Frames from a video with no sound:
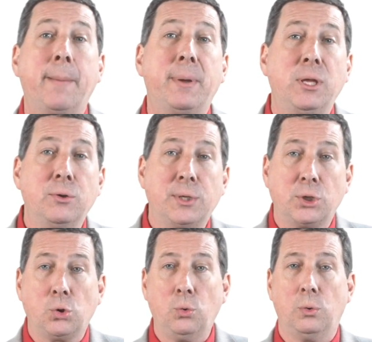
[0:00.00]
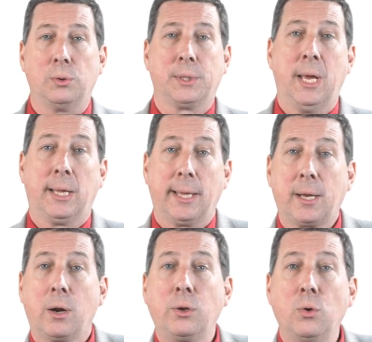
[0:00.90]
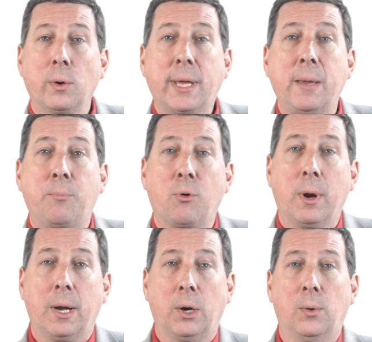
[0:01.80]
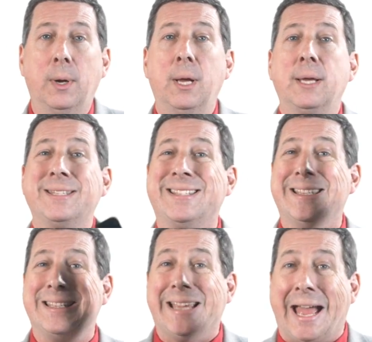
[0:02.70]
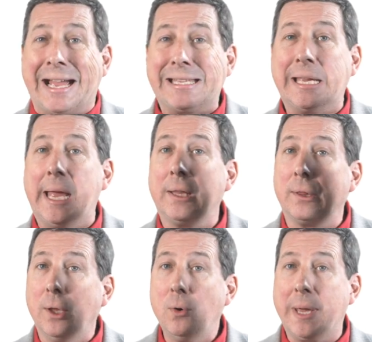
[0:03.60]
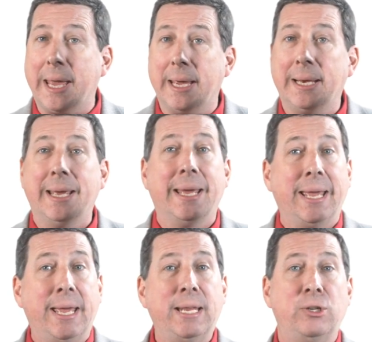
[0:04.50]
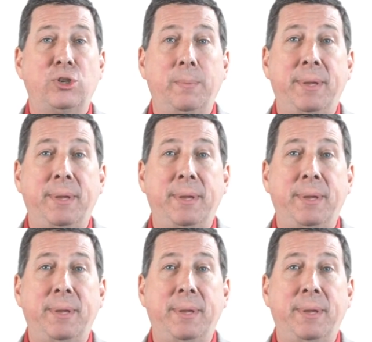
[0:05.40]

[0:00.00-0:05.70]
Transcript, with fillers: have been using tools like our Yorkie Pro to detect and locate hidden G